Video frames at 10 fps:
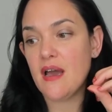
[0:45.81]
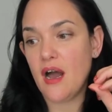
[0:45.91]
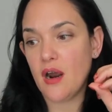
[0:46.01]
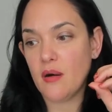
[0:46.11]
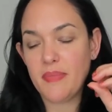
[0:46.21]

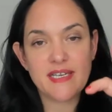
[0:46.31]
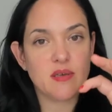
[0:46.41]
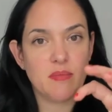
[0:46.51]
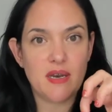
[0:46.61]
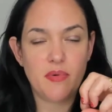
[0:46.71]
our
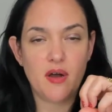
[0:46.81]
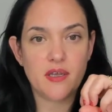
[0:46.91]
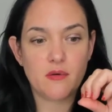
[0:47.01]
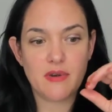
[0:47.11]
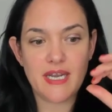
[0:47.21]
basal
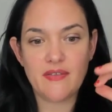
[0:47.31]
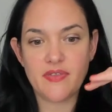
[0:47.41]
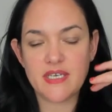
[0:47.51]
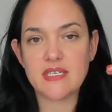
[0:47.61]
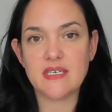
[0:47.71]
metabolic rate,
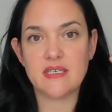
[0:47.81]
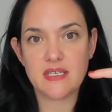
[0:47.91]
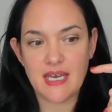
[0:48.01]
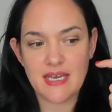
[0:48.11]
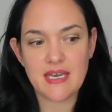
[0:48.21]
this is
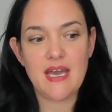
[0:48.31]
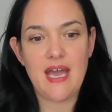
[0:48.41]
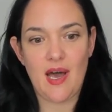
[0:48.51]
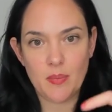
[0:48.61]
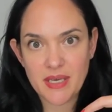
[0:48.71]
like
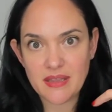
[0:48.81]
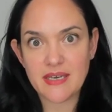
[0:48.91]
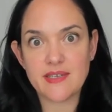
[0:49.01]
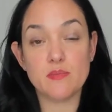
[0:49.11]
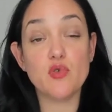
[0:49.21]
helping
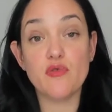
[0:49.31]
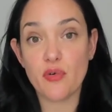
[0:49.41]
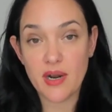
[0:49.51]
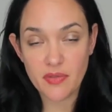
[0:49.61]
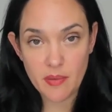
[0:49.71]
things move
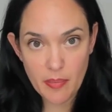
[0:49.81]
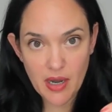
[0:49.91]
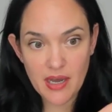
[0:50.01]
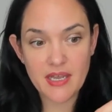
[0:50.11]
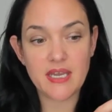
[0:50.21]
around the
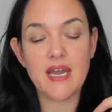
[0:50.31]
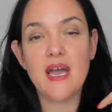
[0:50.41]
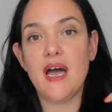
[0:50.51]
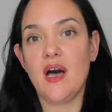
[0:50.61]
body,